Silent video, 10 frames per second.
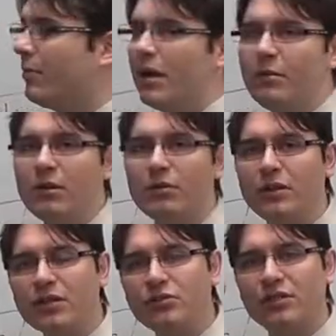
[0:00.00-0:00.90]
maybe you
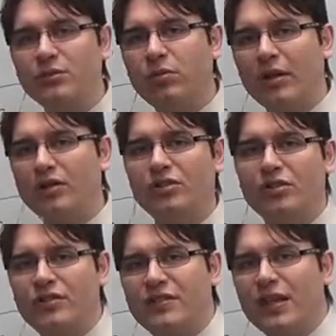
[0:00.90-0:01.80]
need to explain it to
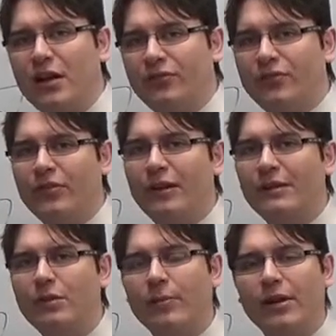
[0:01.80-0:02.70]
yourself a
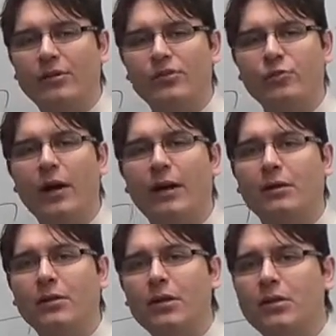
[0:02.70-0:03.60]
little better as
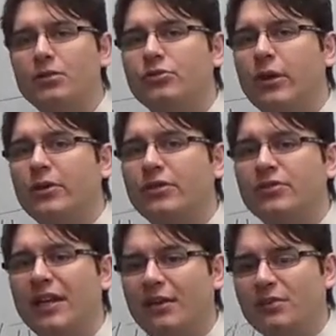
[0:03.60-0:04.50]
well, to try to
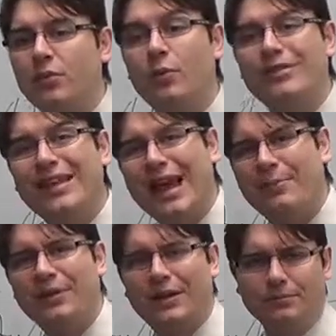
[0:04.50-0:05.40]
understand what's
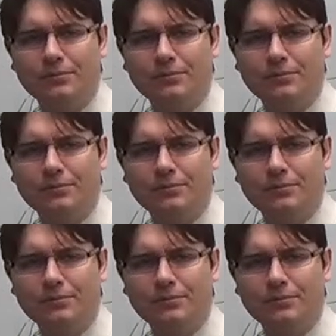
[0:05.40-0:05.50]
happening.